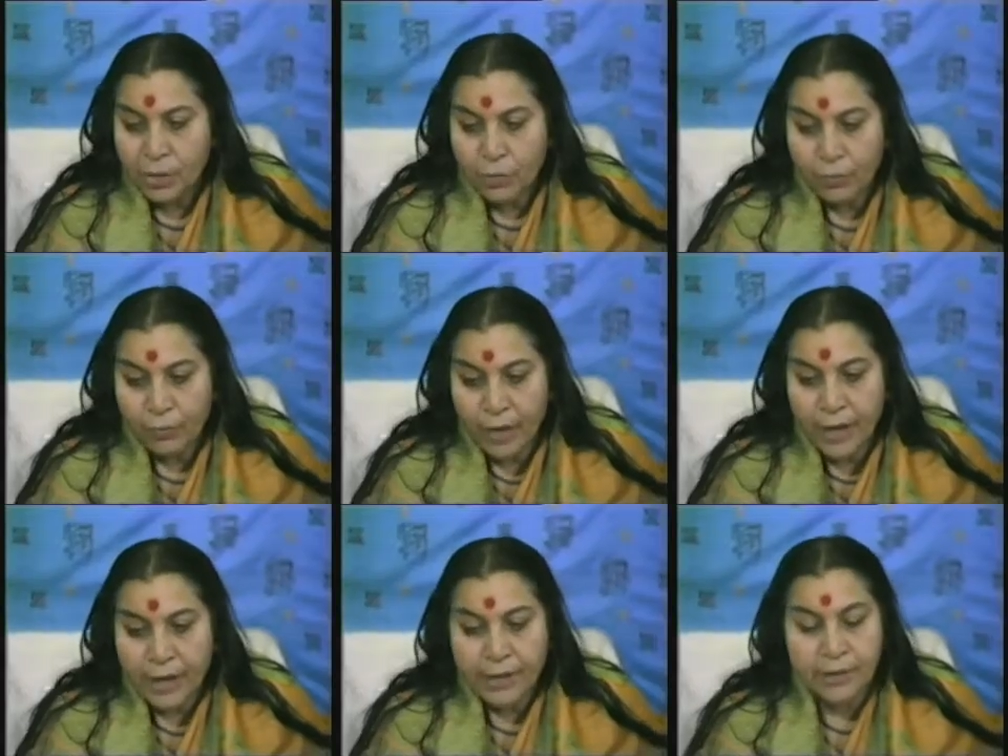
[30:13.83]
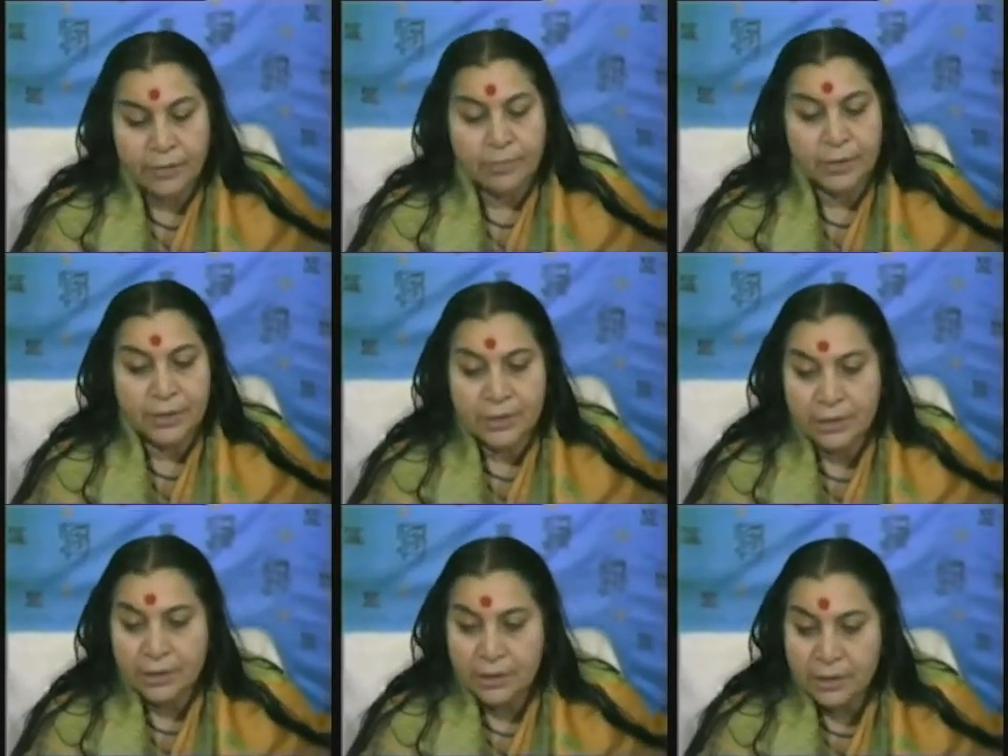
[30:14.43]
You find the
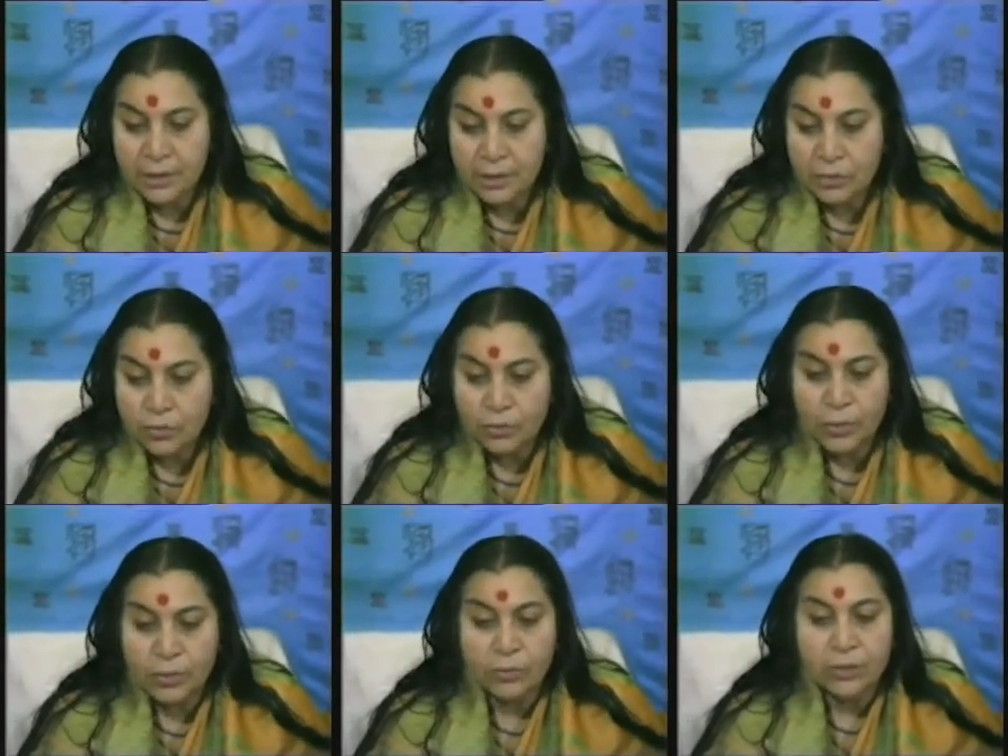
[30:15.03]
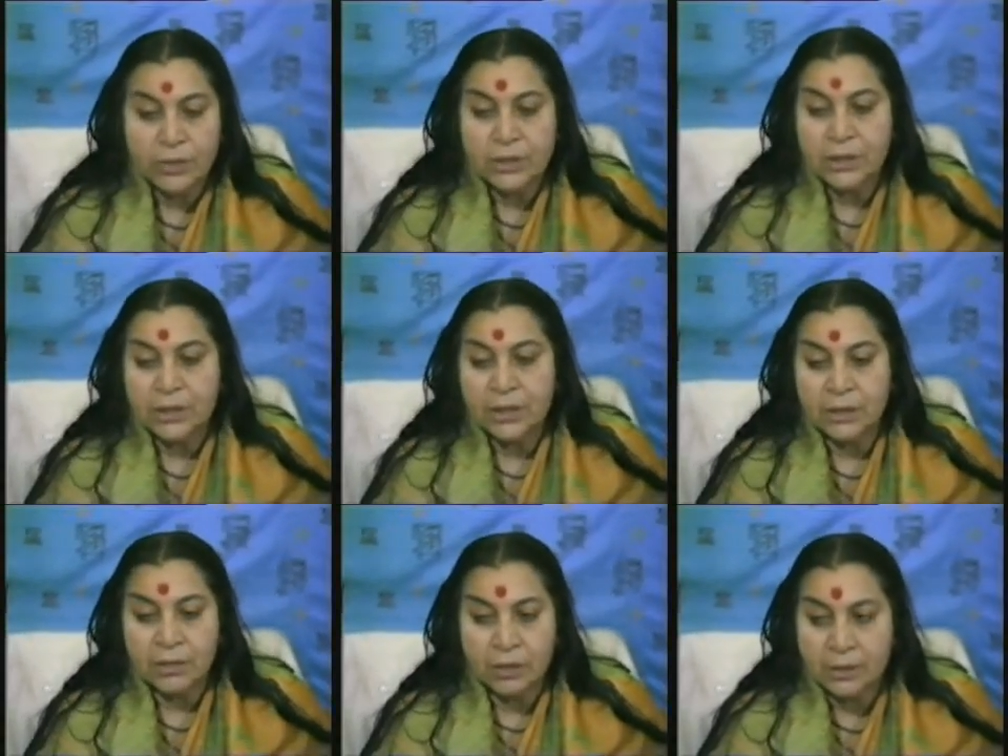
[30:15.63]
person is too
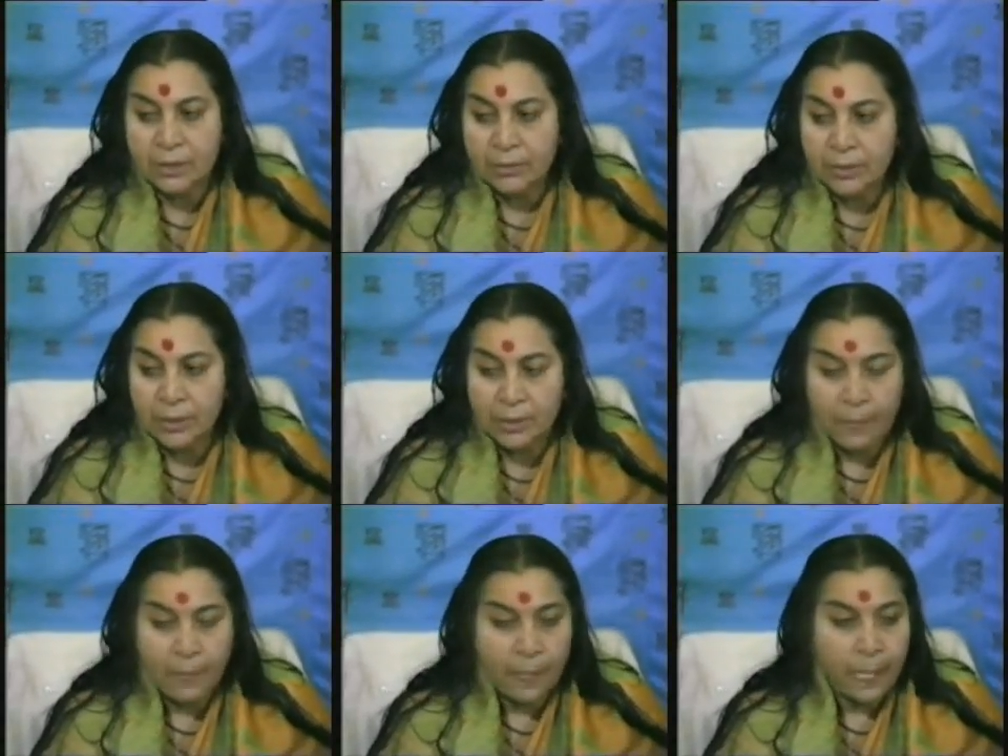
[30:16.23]
egoistical or something.